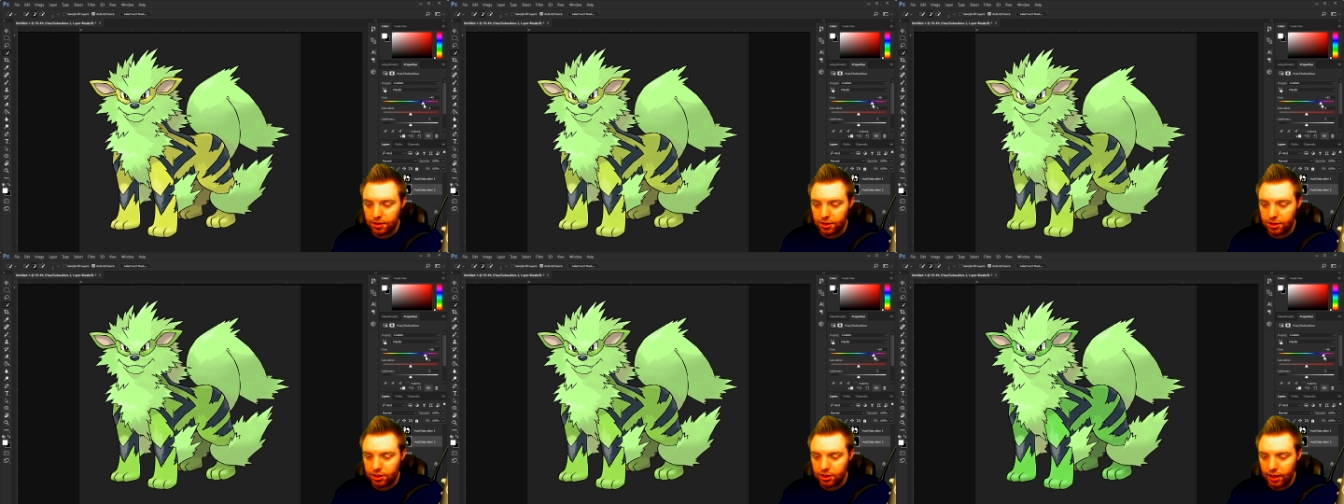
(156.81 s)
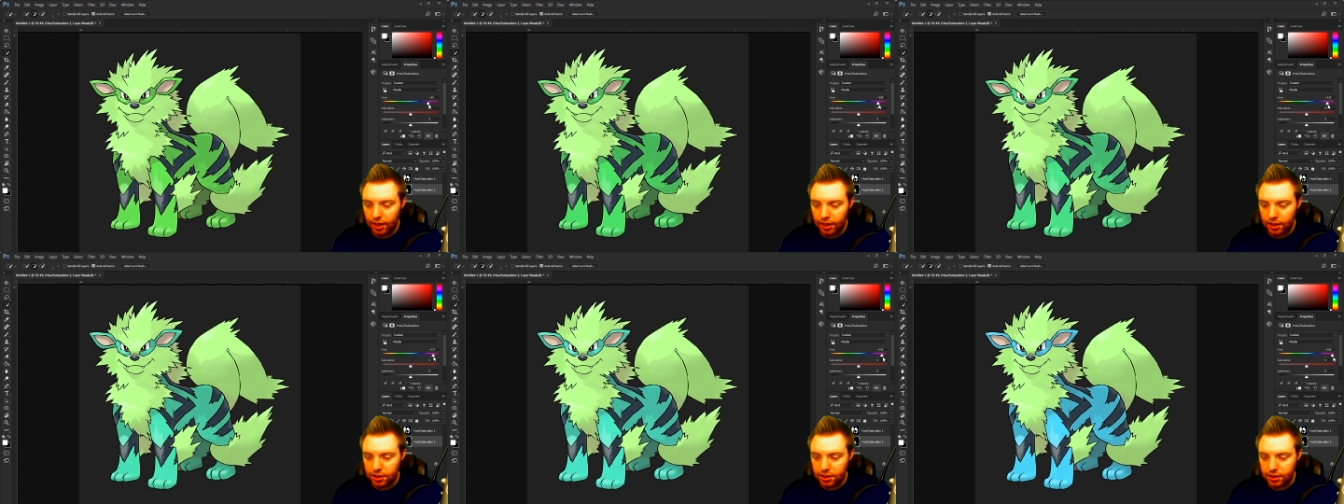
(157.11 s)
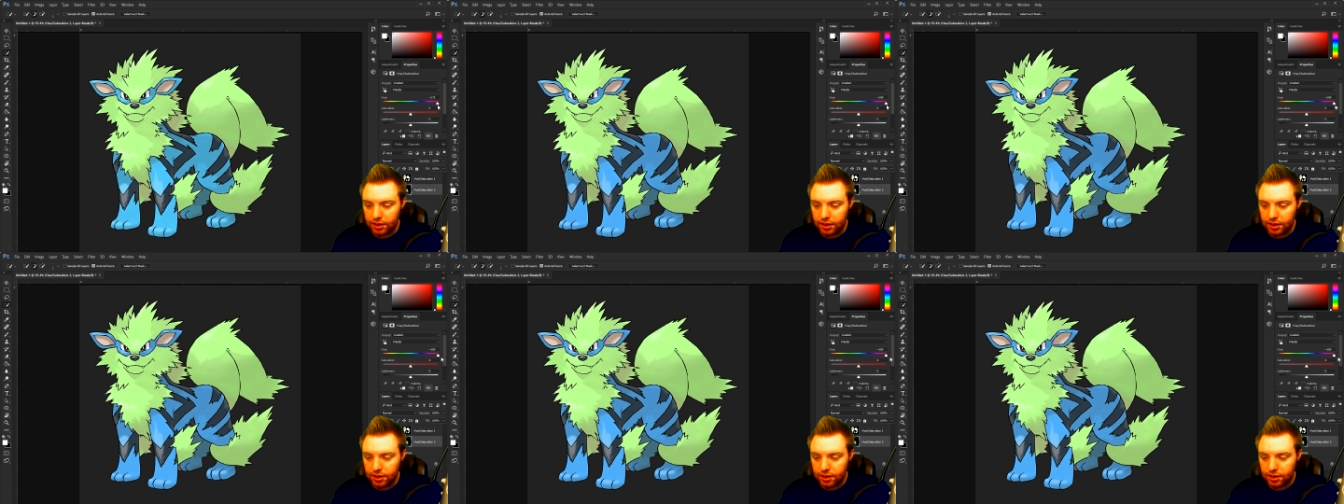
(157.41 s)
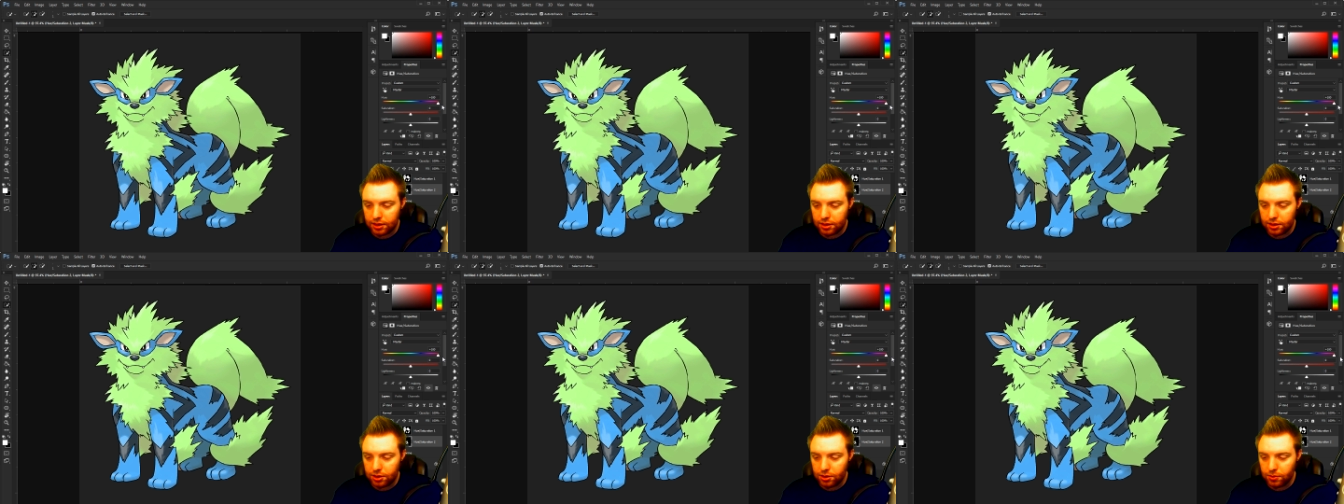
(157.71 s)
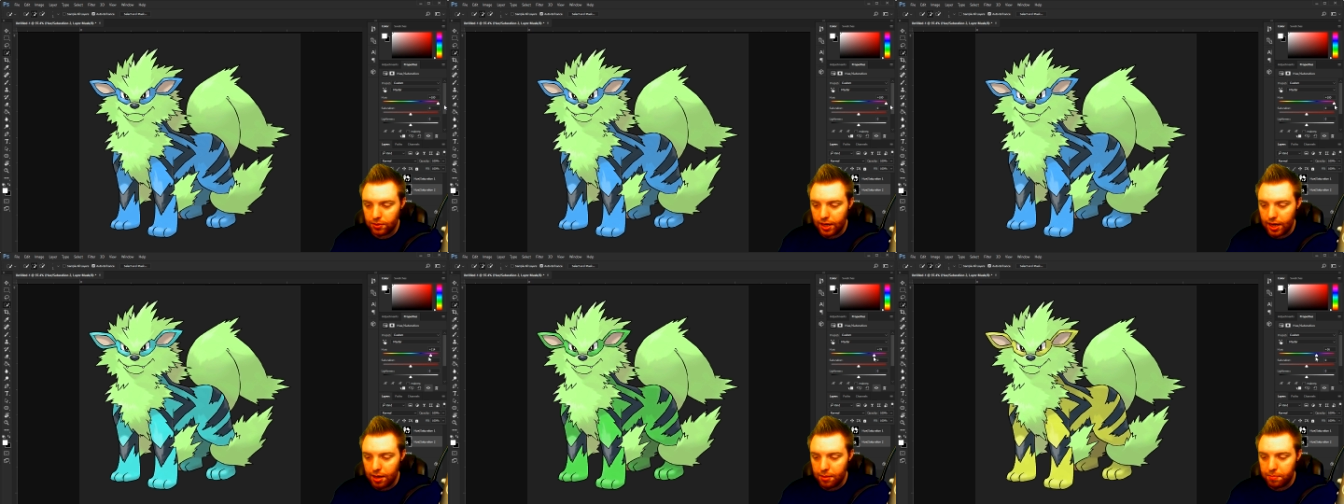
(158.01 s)
change this to
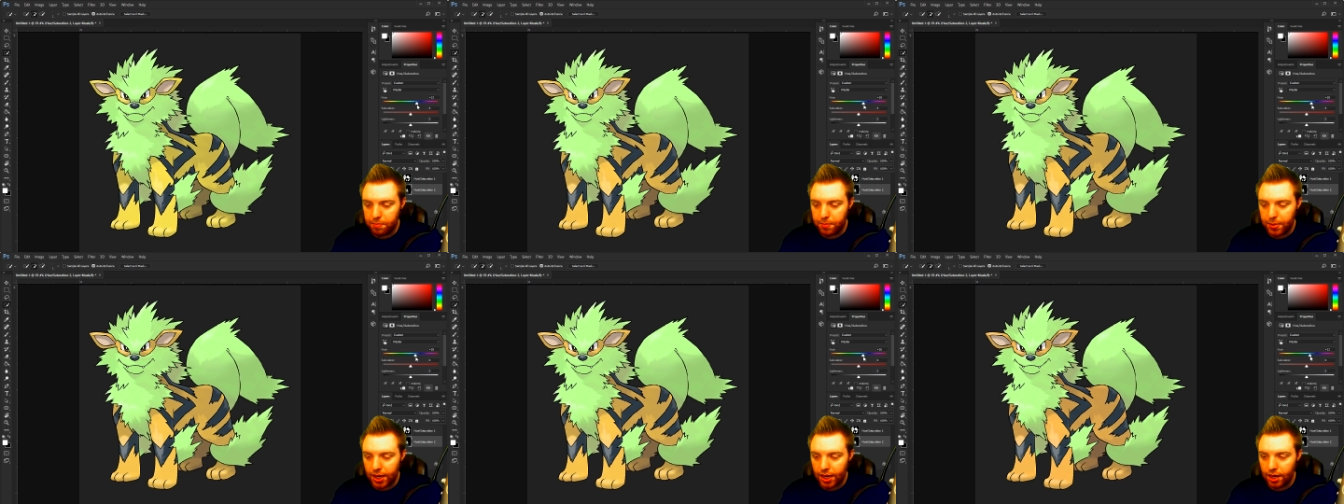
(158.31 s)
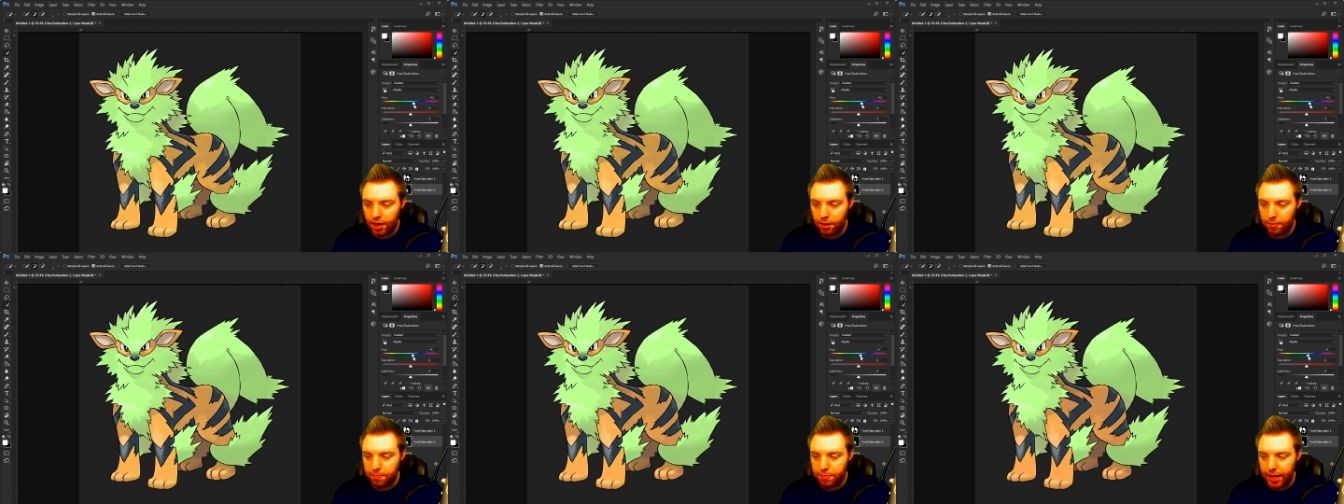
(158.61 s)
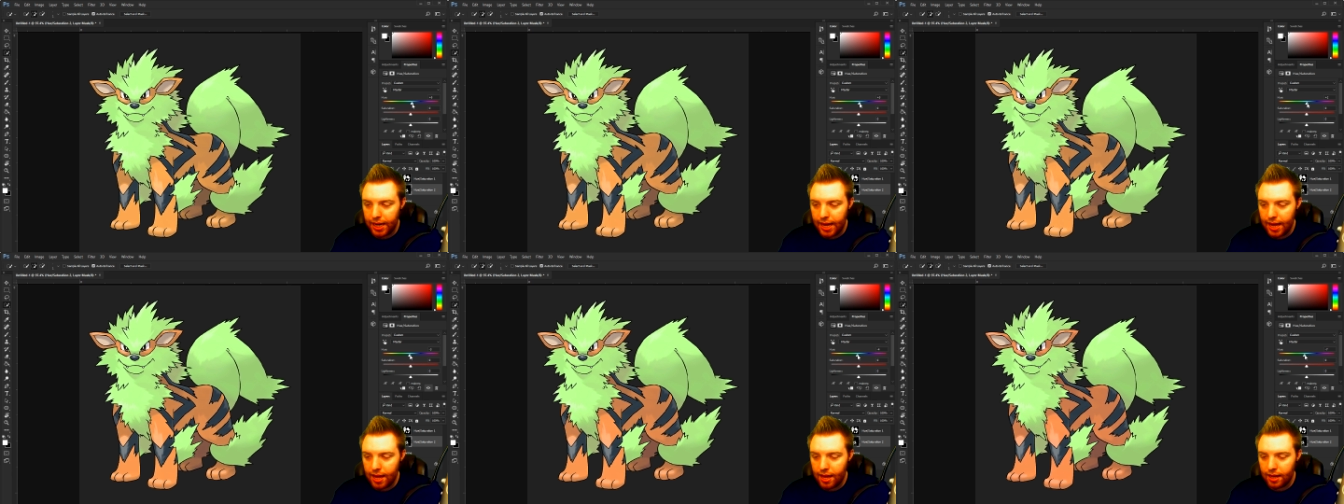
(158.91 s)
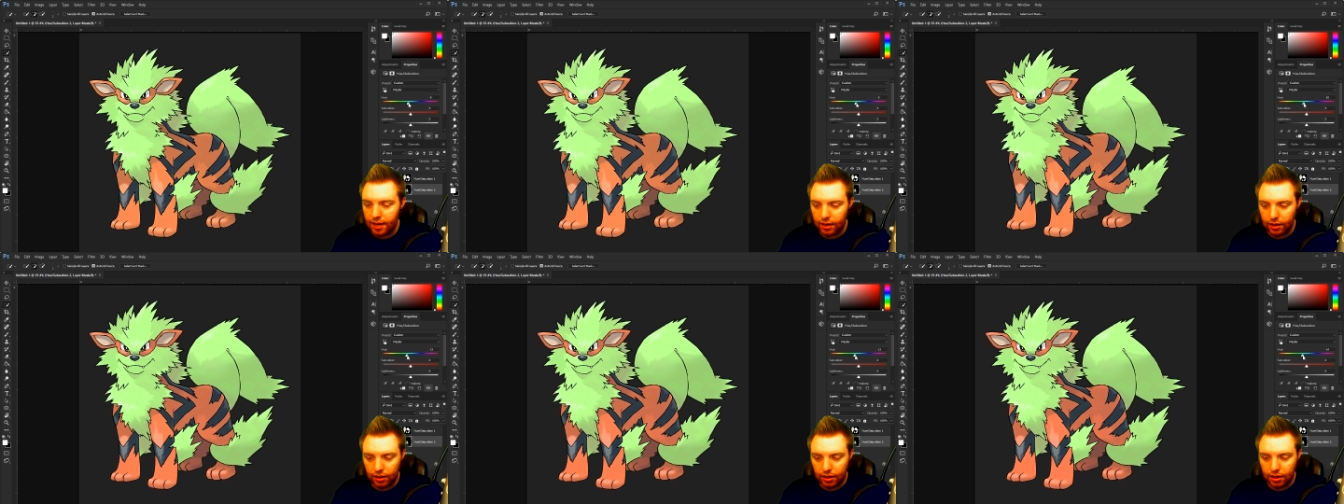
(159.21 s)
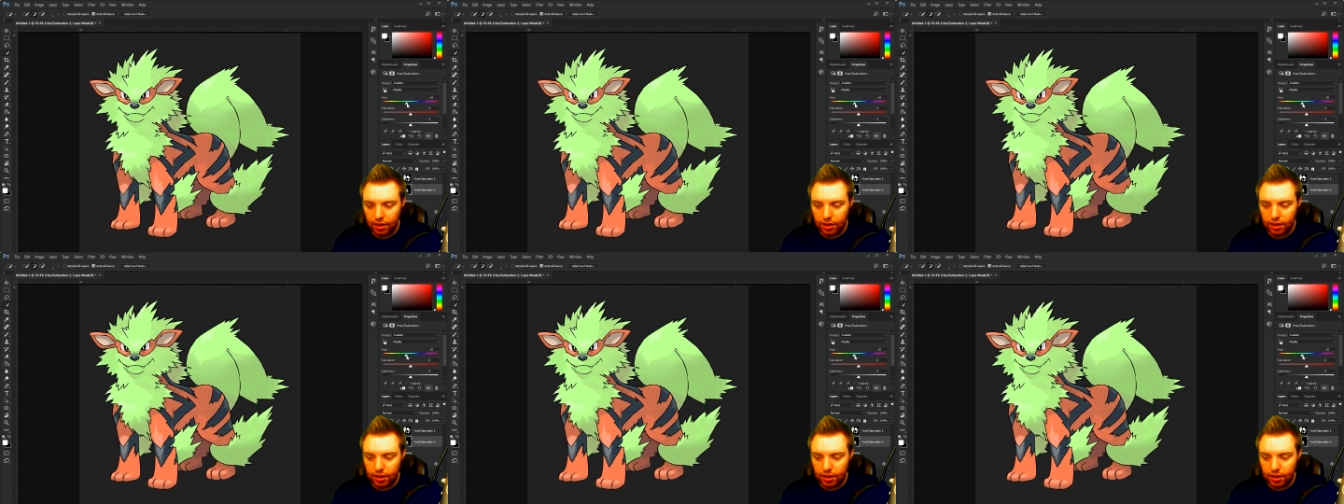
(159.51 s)
a purple,